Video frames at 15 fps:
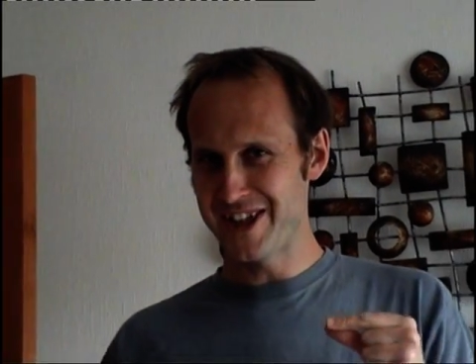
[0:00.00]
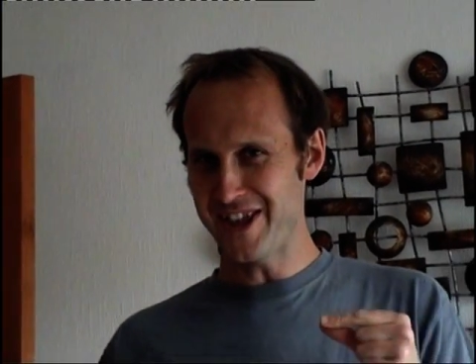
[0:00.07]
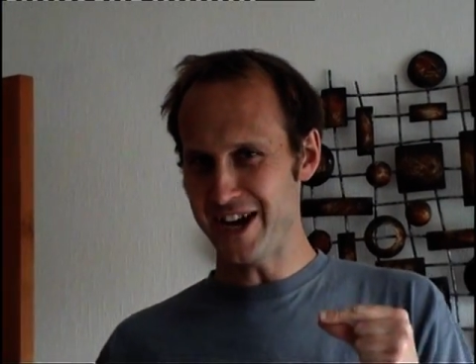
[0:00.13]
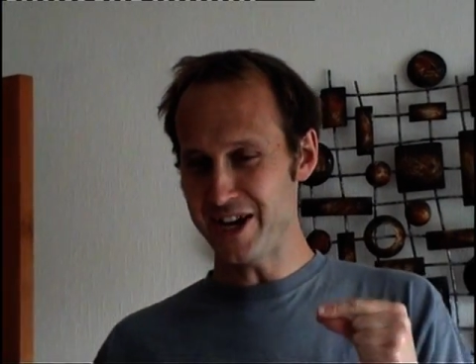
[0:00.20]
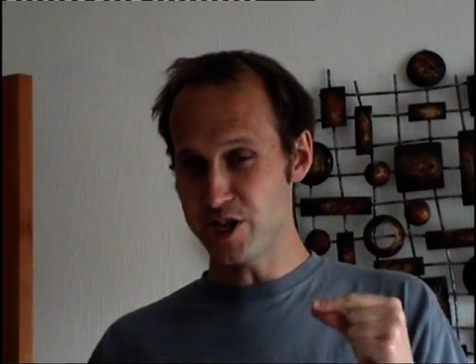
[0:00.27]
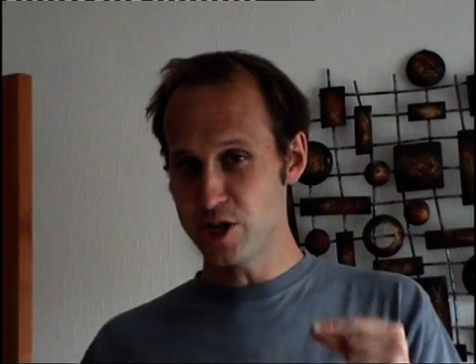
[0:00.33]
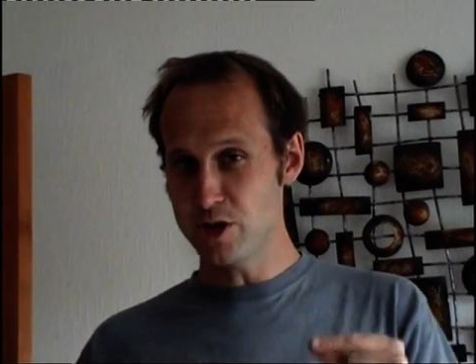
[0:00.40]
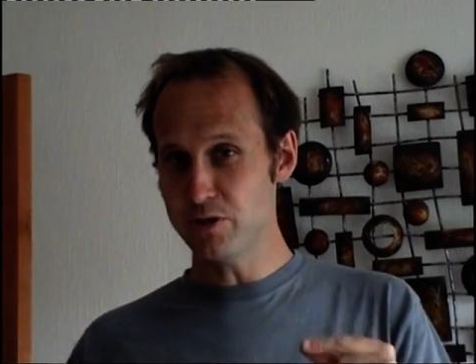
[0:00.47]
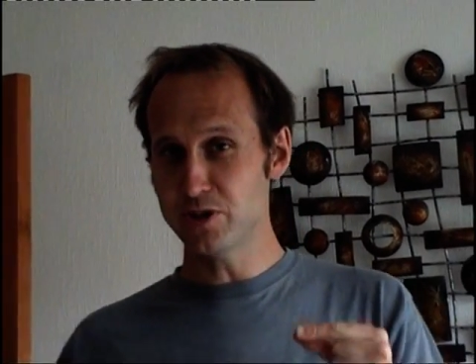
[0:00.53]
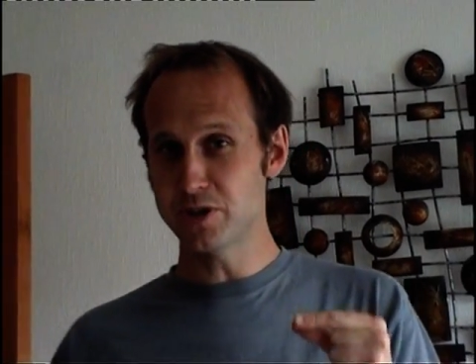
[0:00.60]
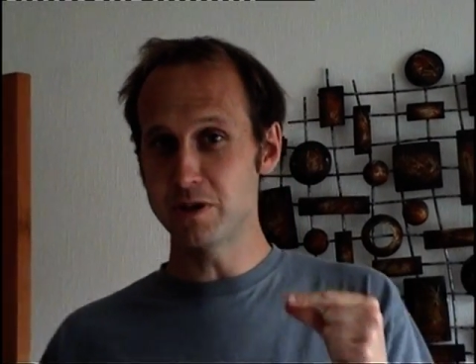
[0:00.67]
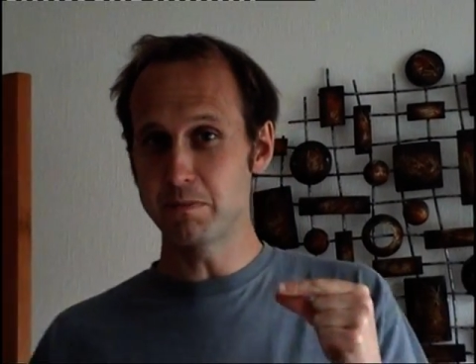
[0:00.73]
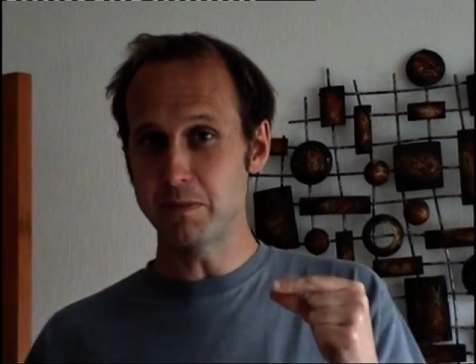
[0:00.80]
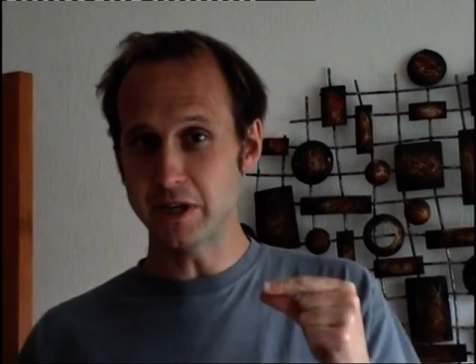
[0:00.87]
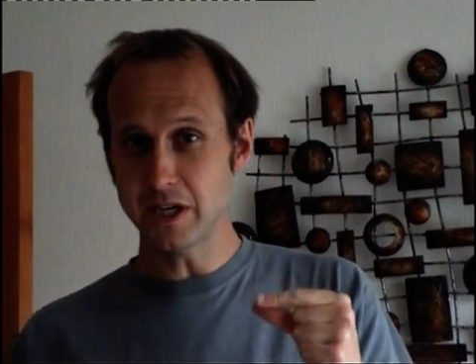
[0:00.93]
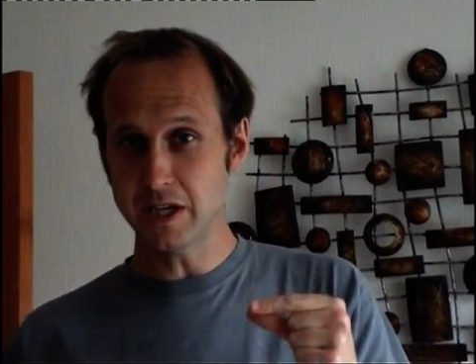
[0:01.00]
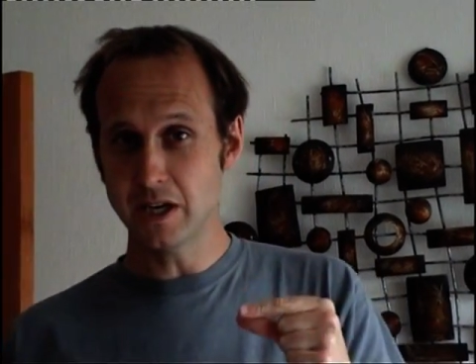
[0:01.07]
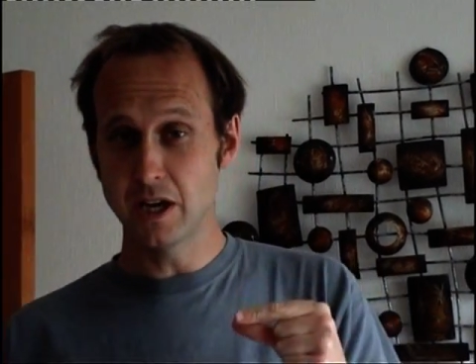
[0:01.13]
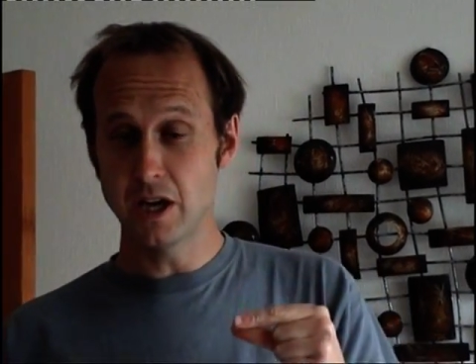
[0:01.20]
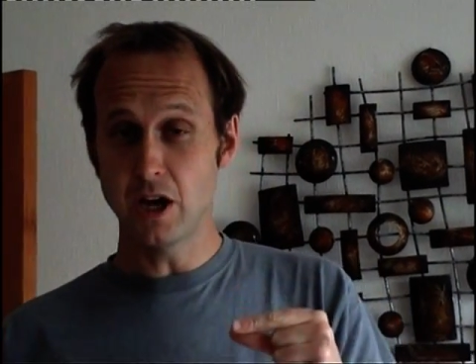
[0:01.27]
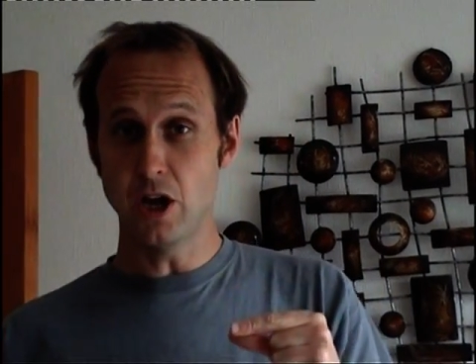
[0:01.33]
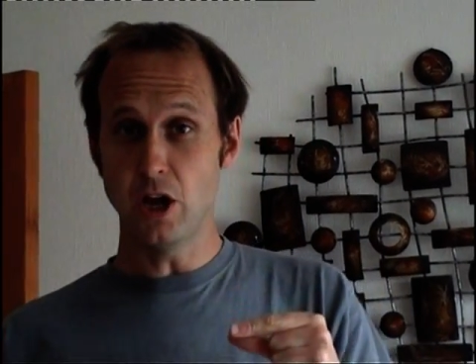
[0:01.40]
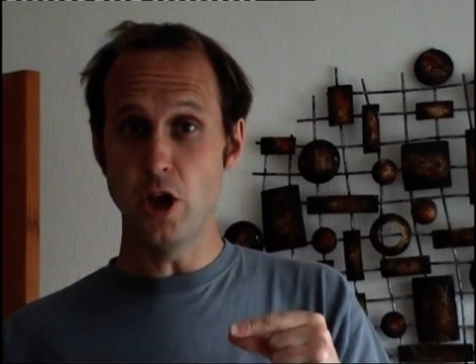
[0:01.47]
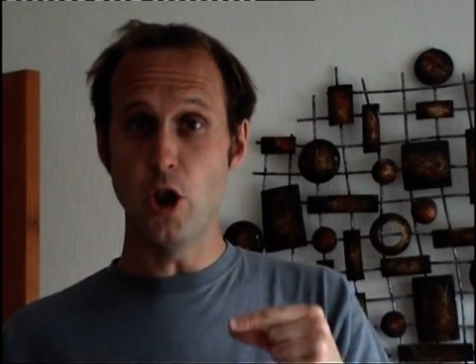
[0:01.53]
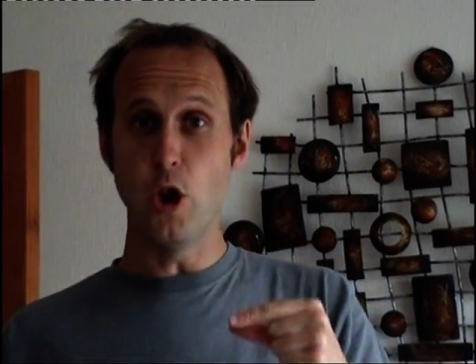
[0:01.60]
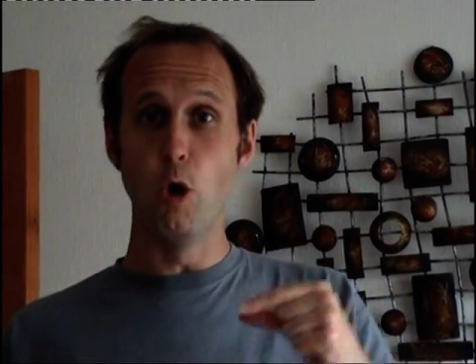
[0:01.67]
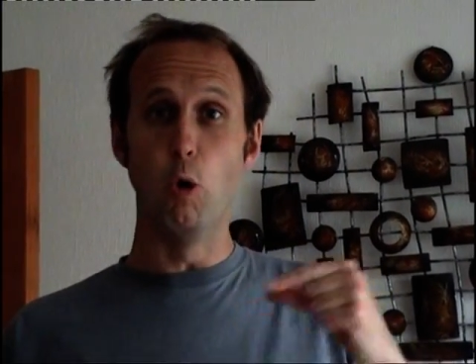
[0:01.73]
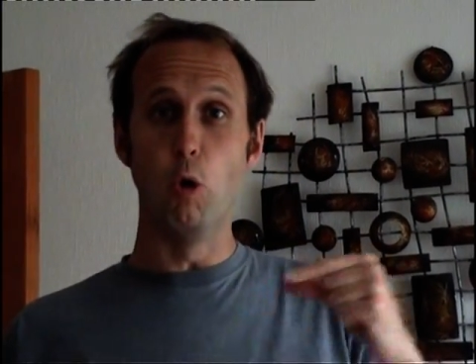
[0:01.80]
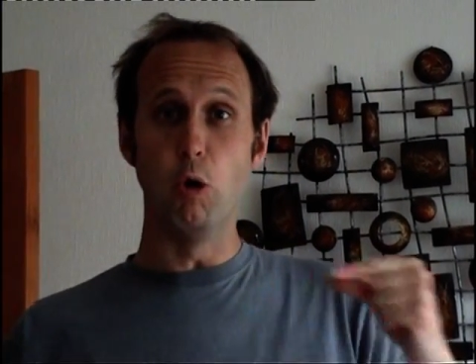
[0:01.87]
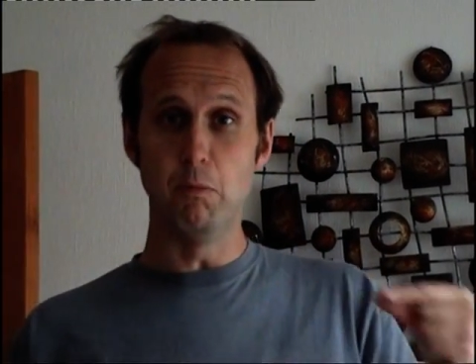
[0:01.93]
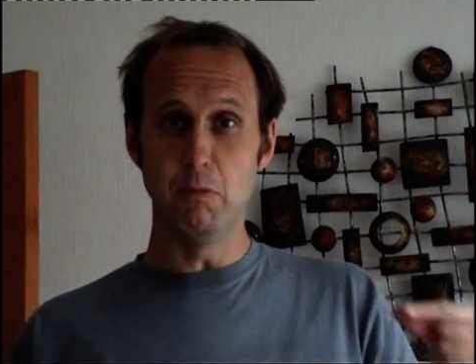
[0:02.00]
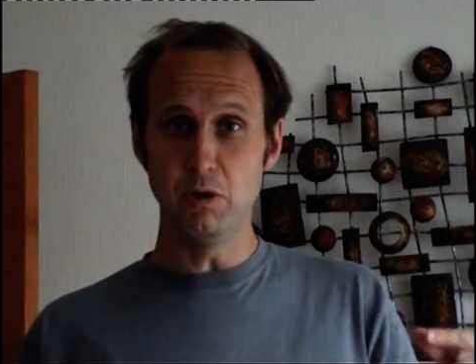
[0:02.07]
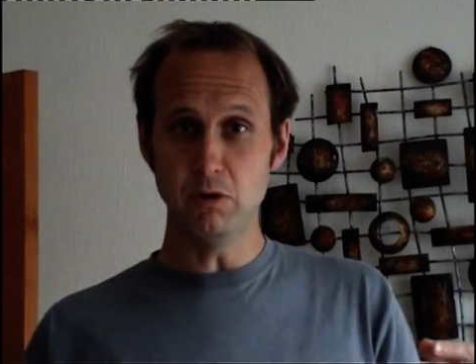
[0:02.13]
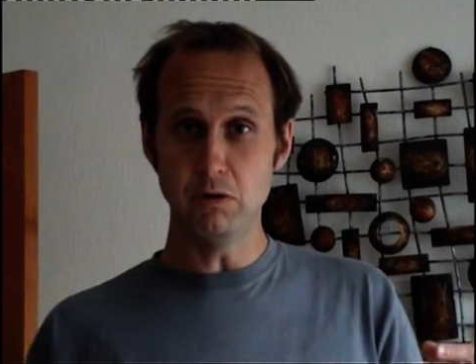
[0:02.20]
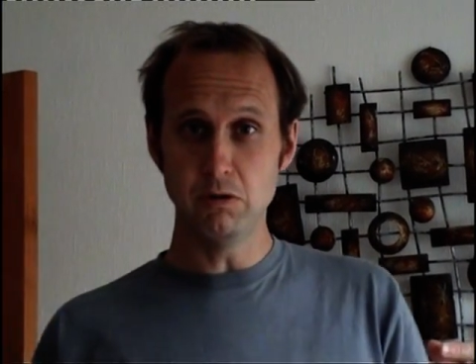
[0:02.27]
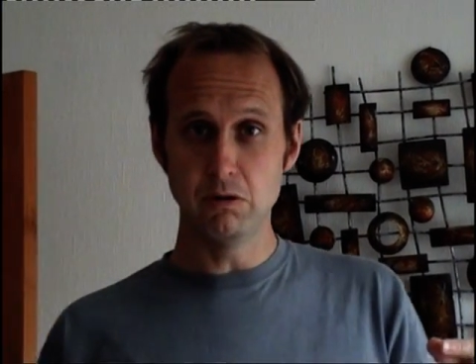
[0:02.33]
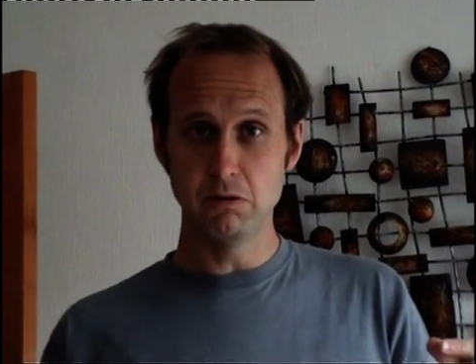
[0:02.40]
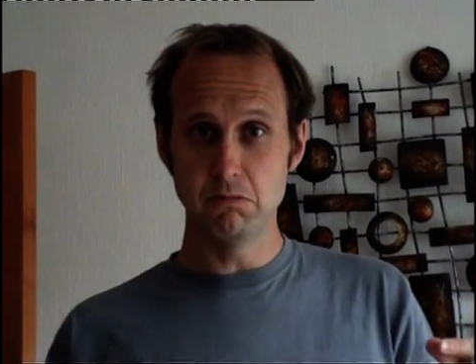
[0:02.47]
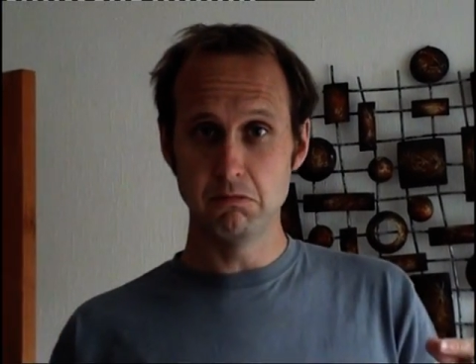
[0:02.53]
That used to be normal